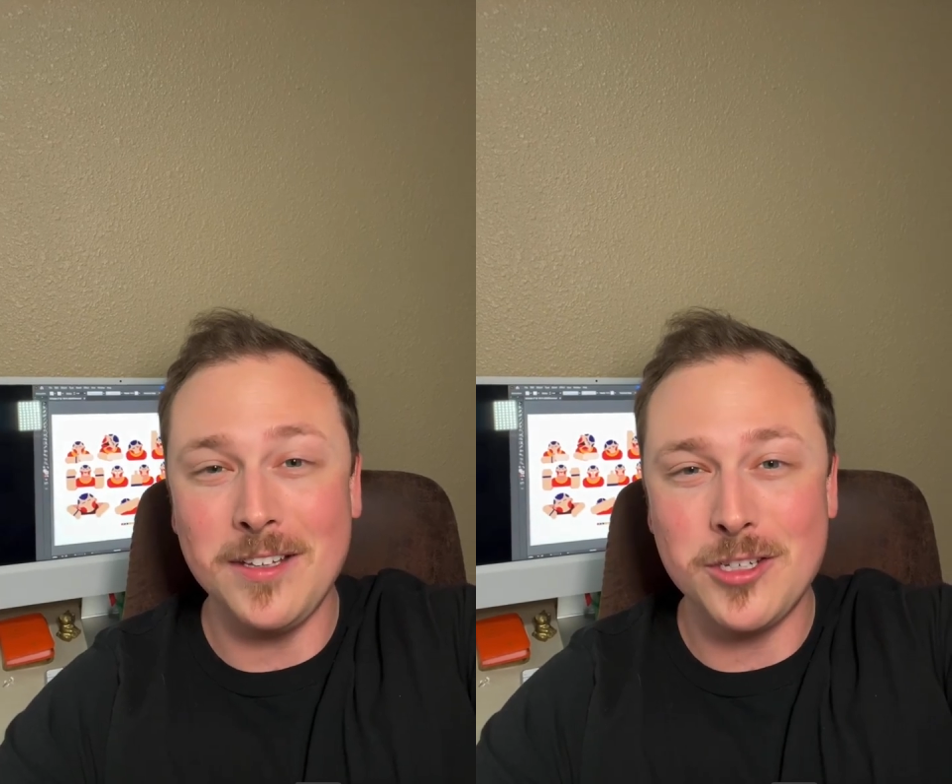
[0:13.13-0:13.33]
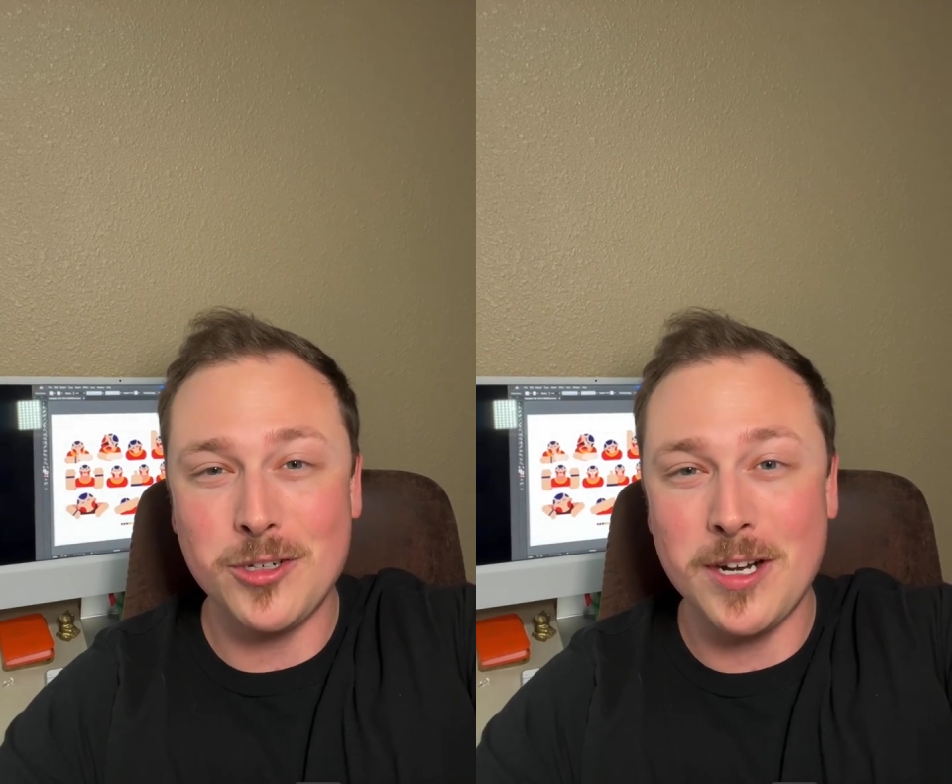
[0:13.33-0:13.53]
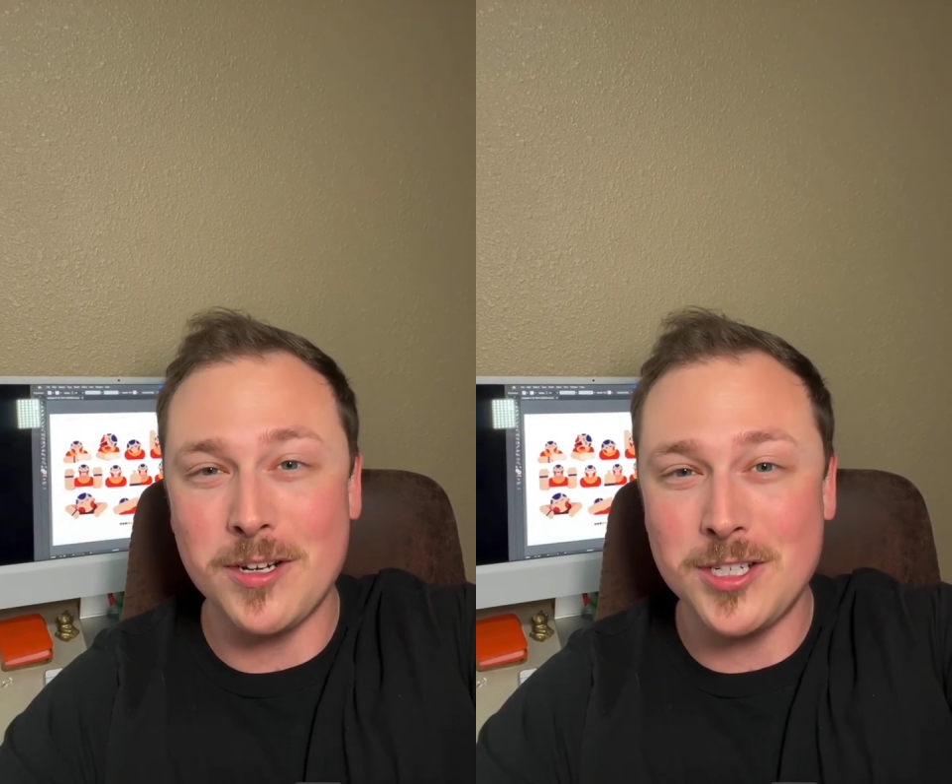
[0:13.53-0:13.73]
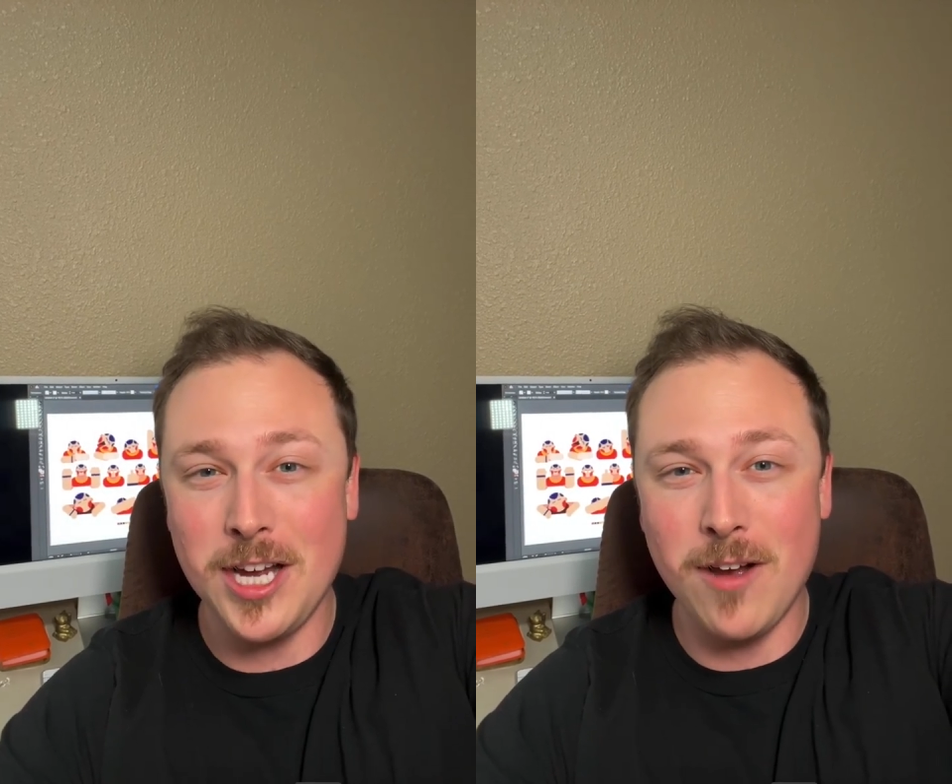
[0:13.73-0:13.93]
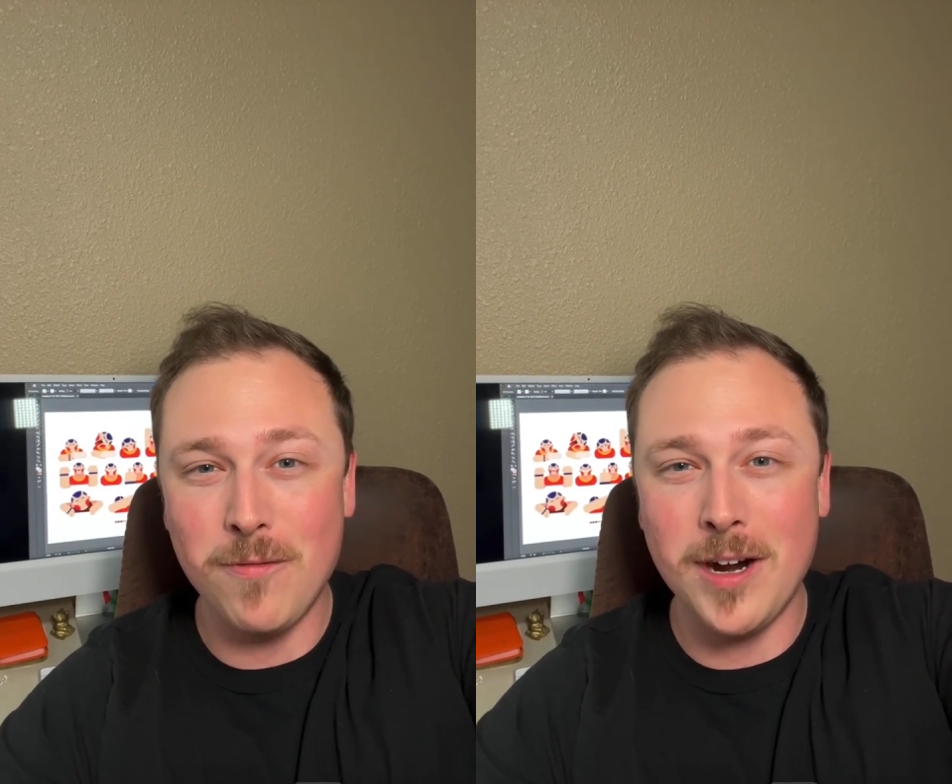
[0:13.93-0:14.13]
Illustrator
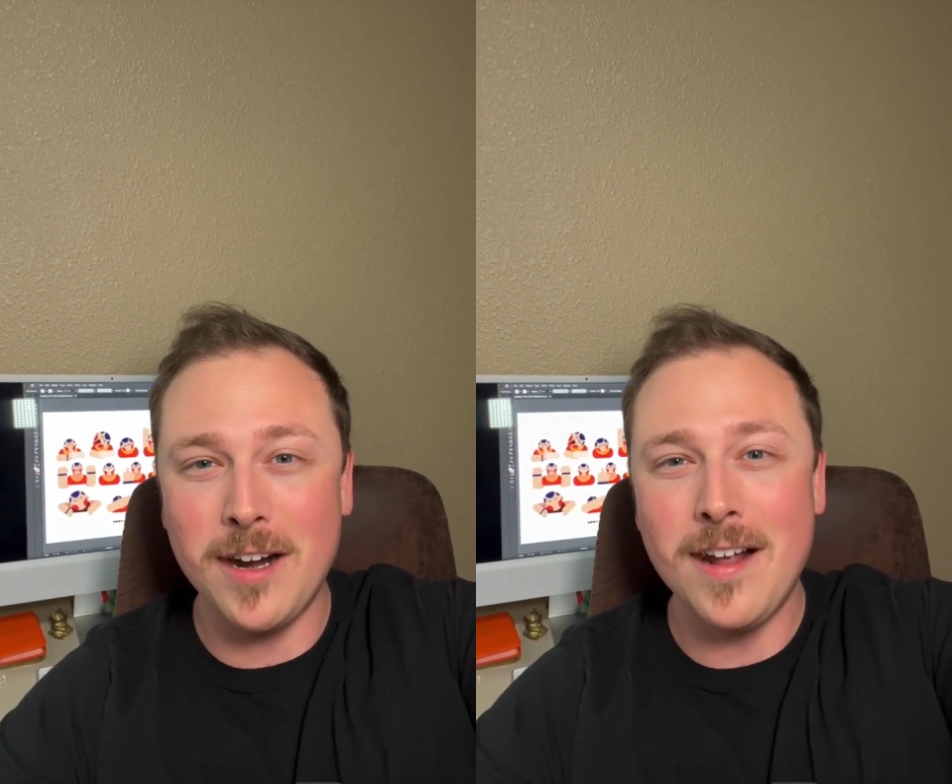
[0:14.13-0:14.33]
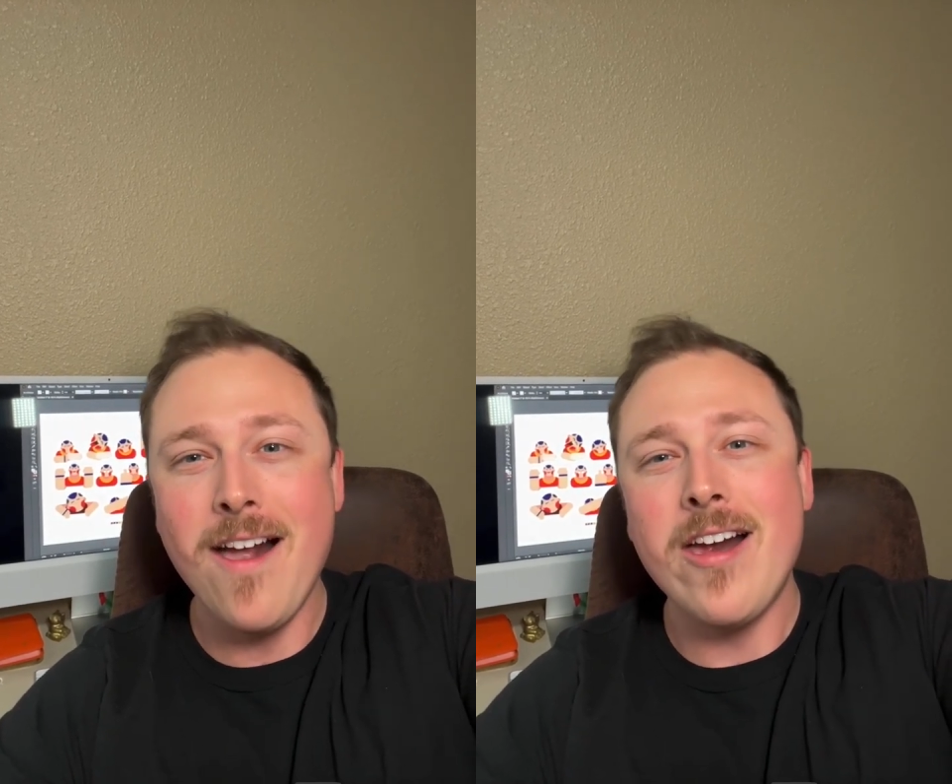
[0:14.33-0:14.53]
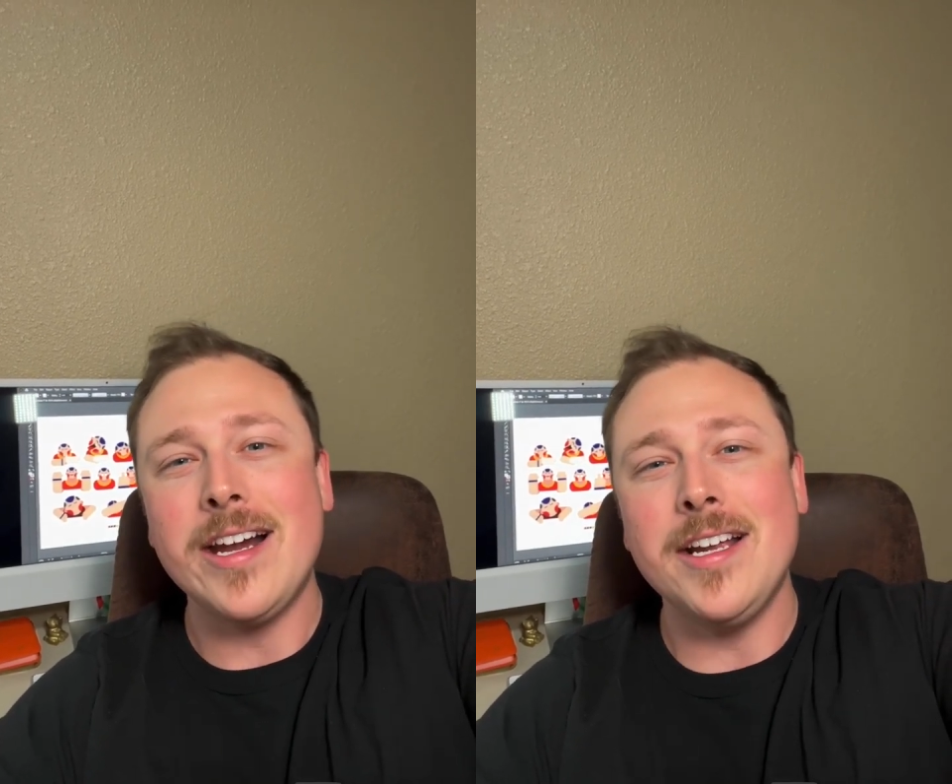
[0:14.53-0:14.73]
software,